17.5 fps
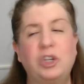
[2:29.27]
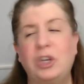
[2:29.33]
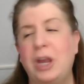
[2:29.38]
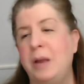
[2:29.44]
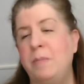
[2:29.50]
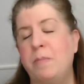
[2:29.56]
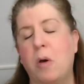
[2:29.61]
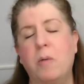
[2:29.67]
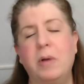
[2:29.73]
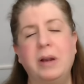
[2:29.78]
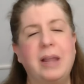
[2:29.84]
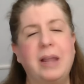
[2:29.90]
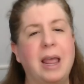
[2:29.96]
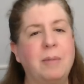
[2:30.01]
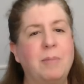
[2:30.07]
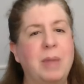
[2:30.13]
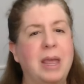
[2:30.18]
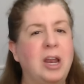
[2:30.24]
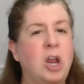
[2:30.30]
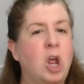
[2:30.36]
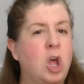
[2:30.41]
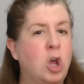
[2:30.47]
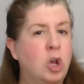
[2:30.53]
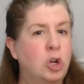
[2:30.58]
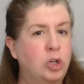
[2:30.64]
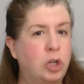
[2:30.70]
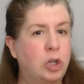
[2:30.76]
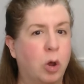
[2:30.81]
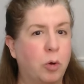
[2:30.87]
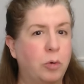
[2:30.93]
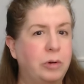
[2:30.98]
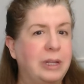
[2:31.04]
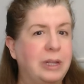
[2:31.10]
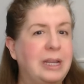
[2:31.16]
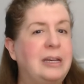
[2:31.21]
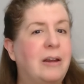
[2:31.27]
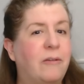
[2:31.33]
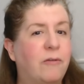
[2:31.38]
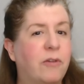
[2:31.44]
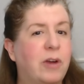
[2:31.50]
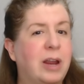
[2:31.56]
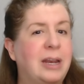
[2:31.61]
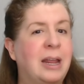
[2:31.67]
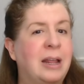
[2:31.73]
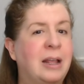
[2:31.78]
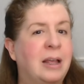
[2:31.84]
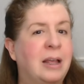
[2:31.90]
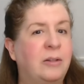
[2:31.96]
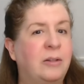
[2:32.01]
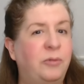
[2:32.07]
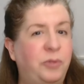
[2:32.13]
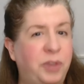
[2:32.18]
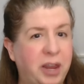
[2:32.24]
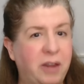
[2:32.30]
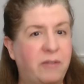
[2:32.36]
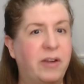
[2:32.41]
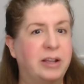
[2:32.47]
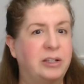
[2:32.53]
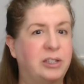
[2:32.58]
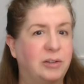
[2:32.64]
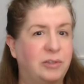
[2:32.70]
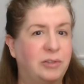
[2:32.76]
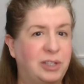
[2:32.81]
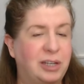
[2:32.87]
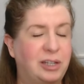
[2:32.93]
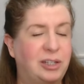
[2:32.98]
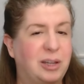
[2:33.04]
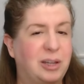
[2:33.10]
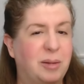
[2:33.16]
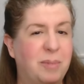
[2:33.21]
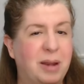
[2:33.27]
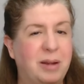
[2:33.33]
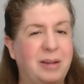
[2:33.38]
Shane Bowen came in, totally different defensive system.